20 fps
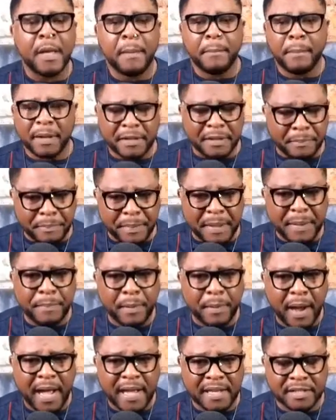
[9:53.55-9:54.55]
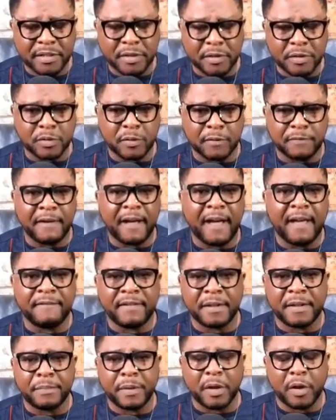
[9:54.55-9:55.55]
but the people are still
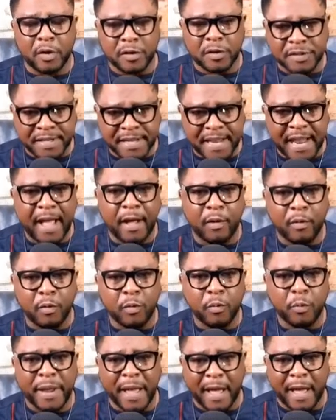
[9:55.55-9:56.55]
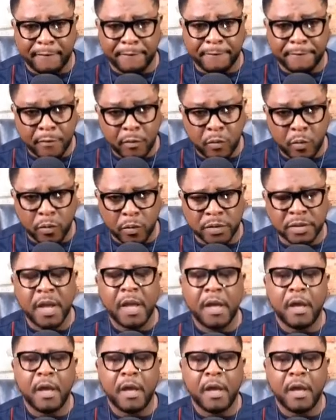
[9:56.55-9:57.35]
surviving because now we have food.